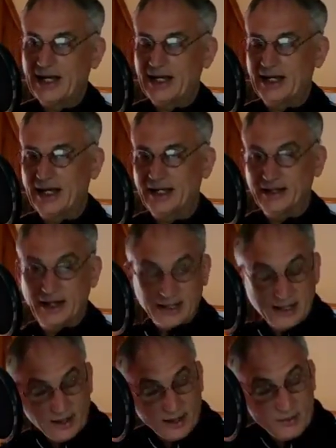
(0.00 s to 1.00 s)
And
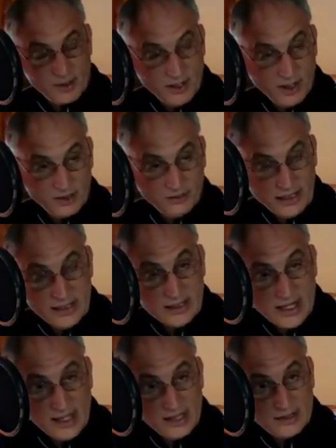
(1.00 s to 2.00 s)
Karen McConnell
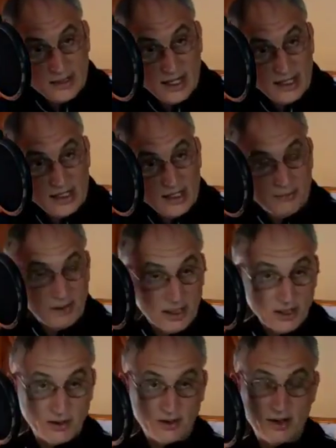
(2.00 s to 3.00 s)
indicated that it
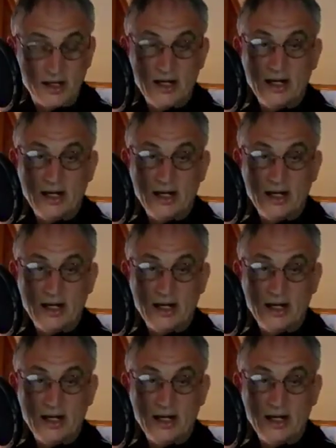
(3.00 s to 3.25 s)
appeared